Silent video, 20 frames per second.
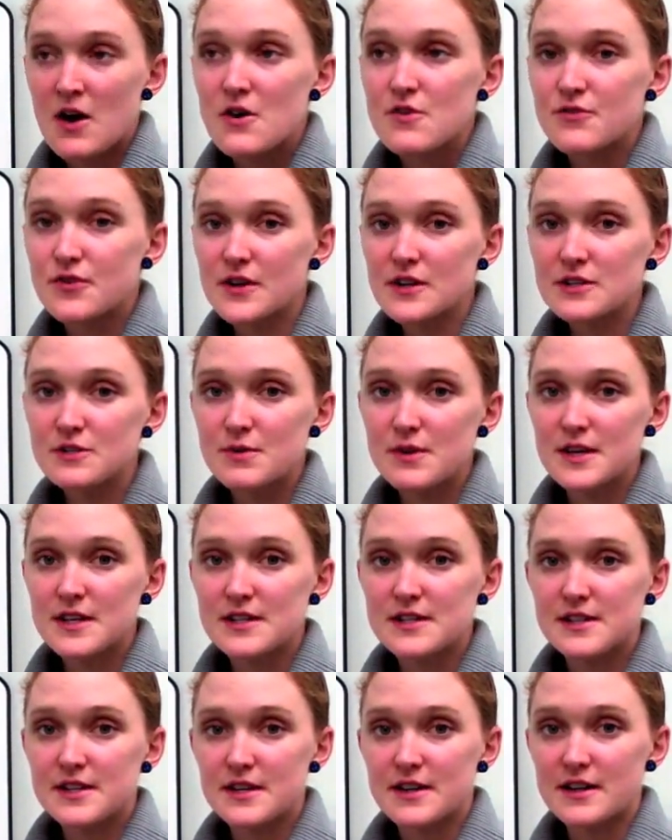First, we
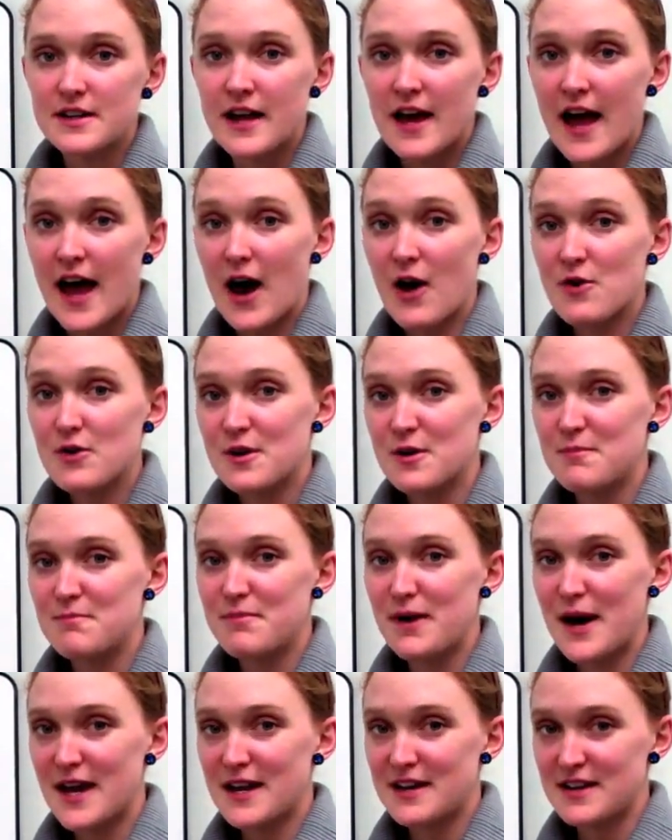considered how
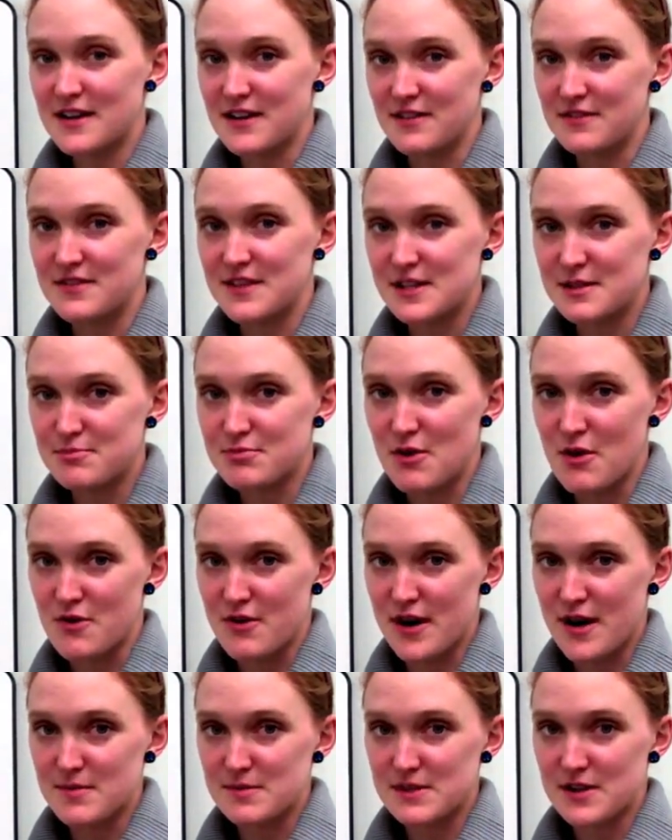competitive these
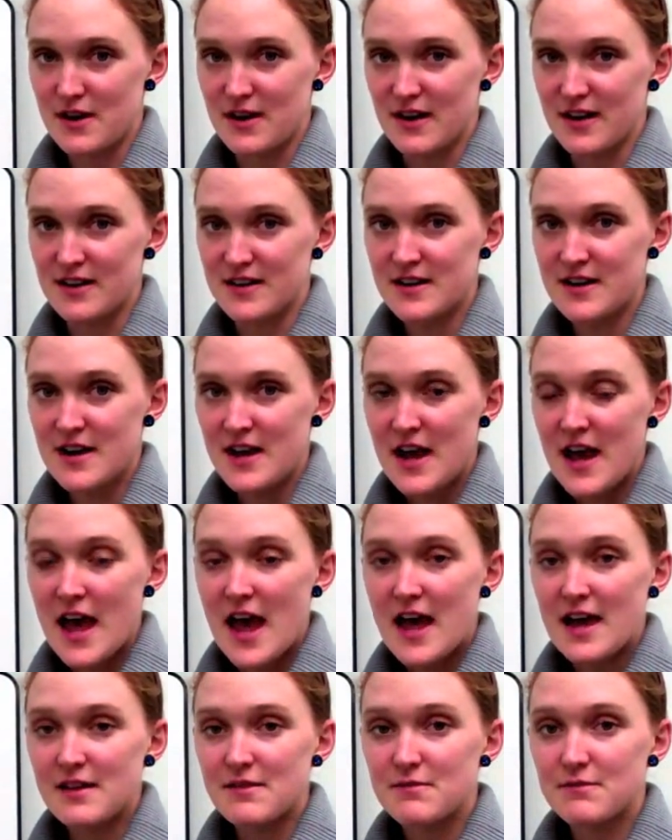programs are.
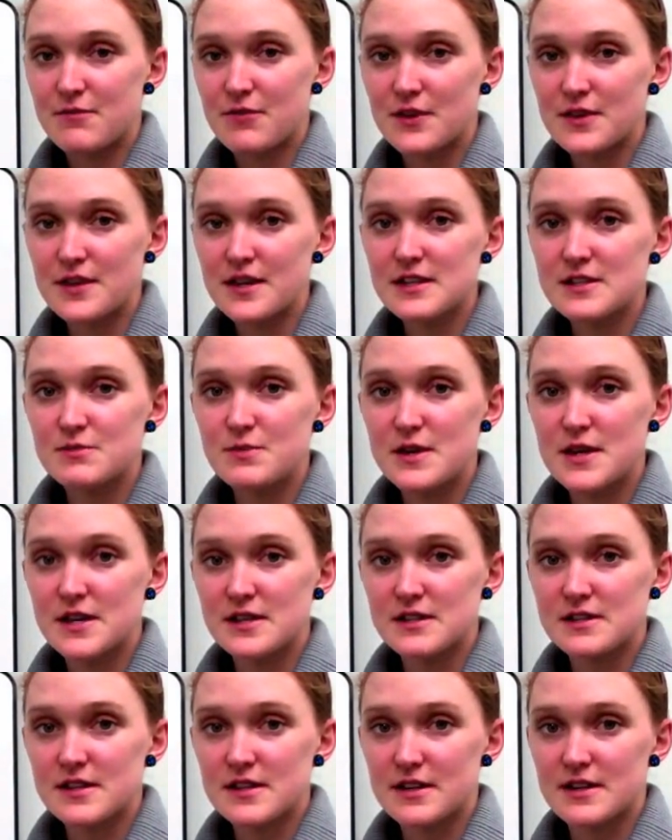And for this, we
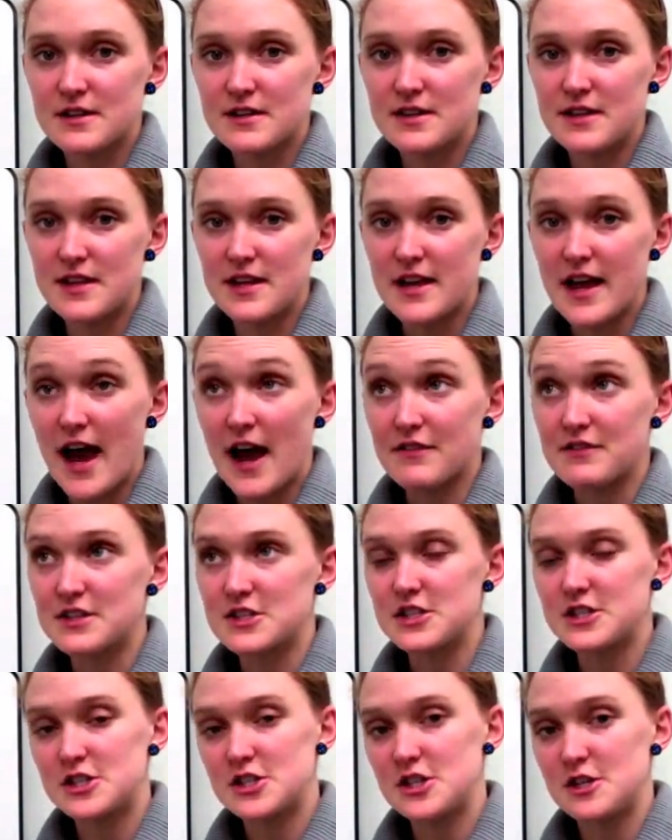considered the
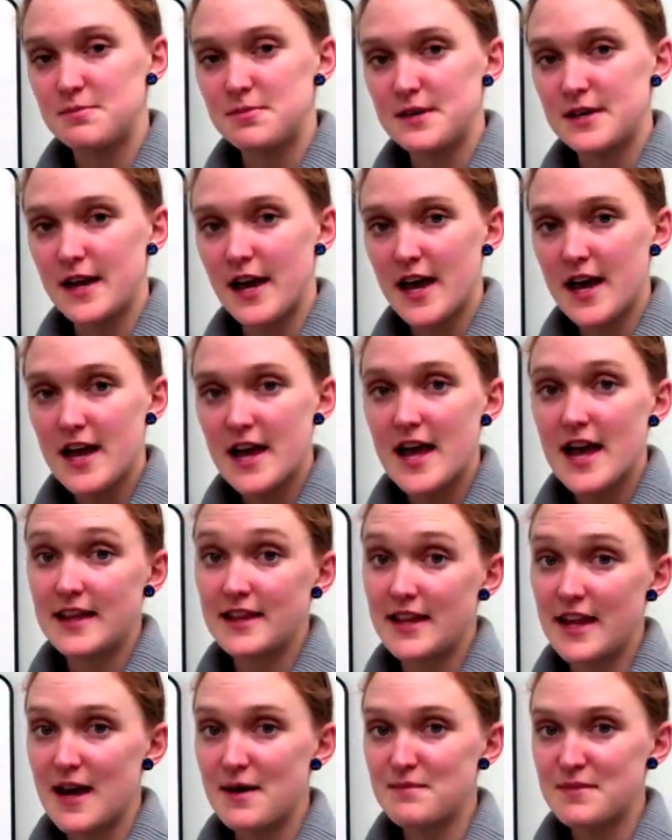average G P A and
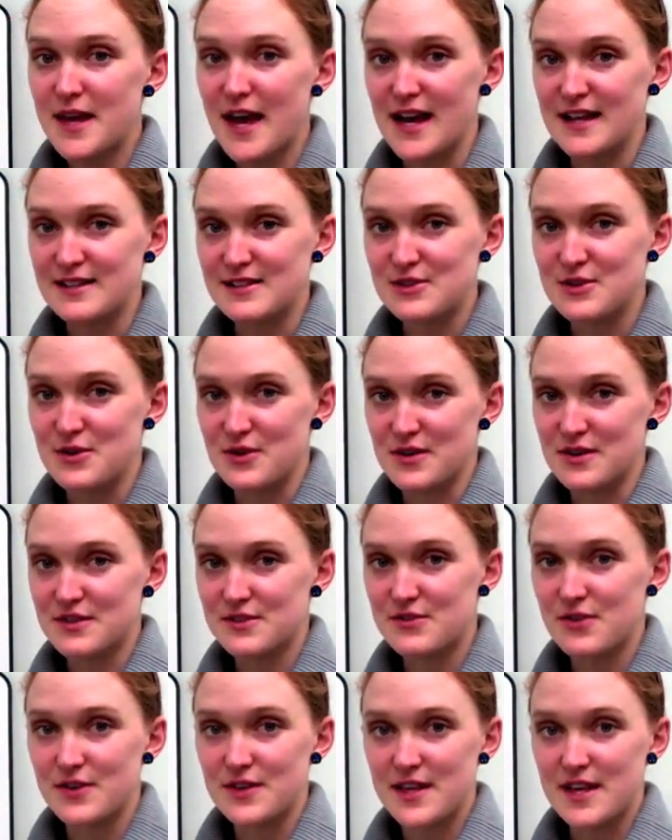the MCAT
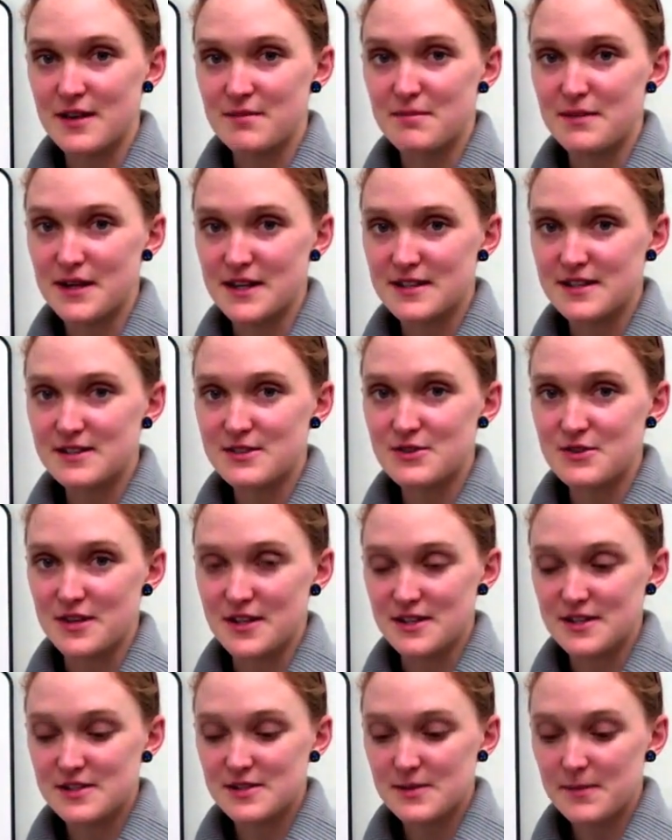scores for the admitted
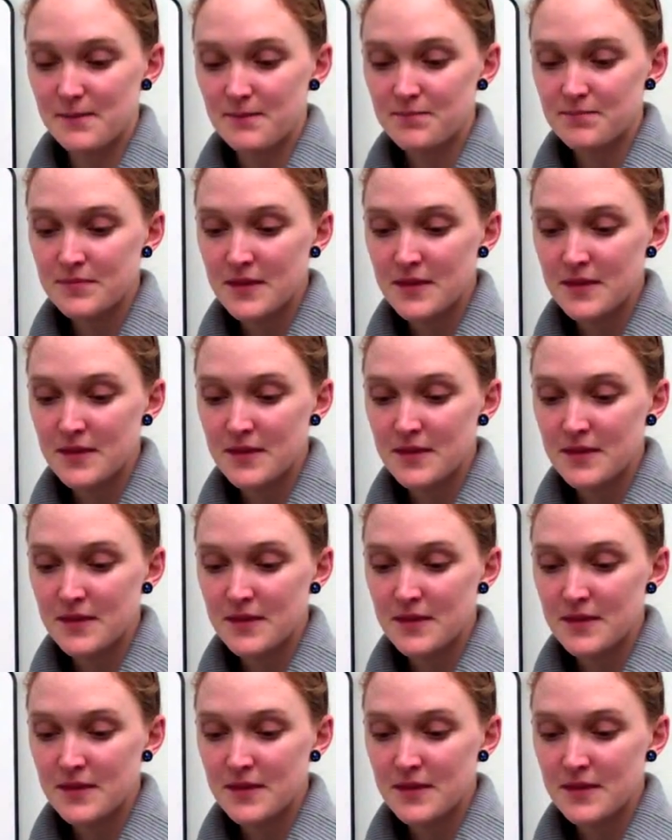students.